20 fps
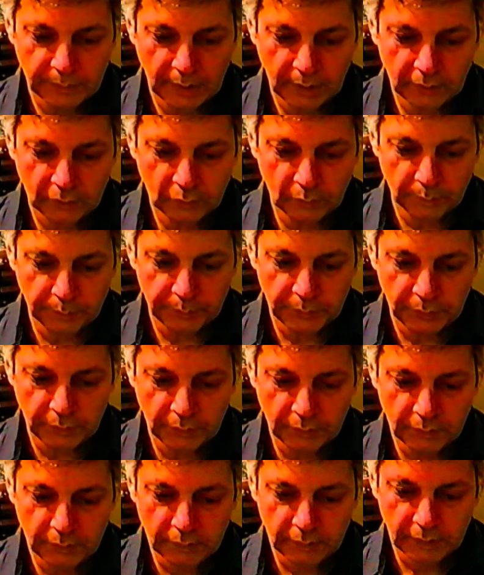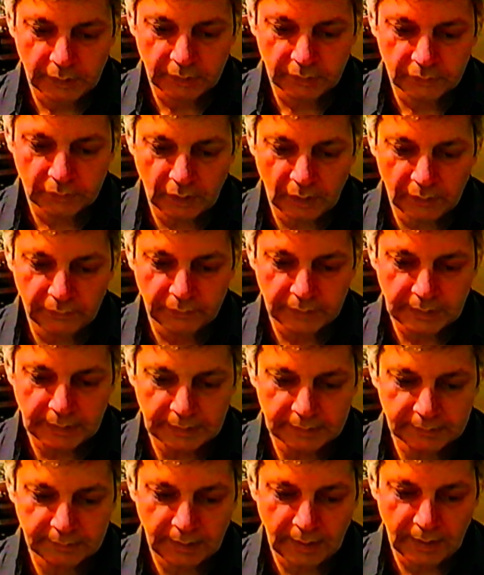and computer is often
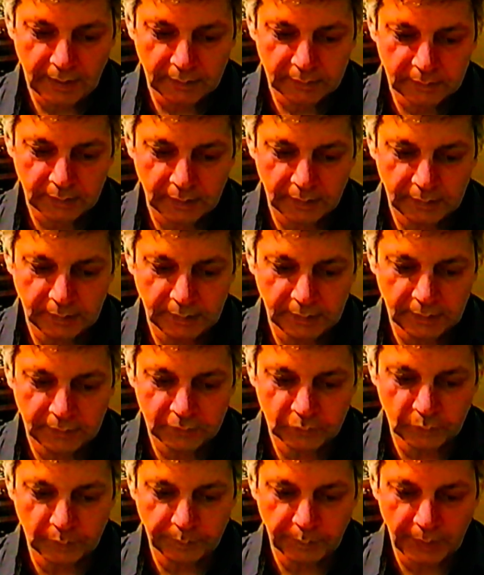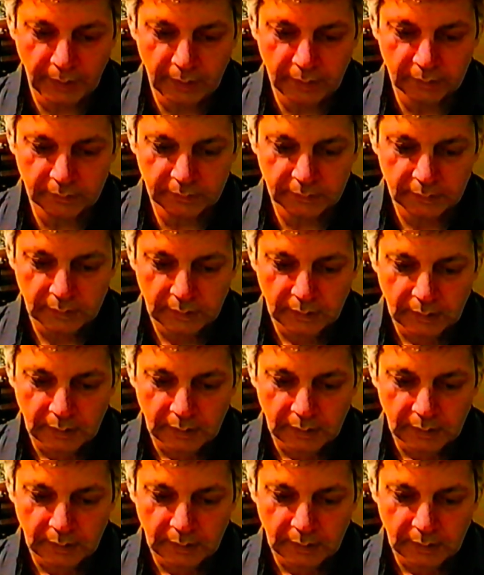attacked and needs repairs.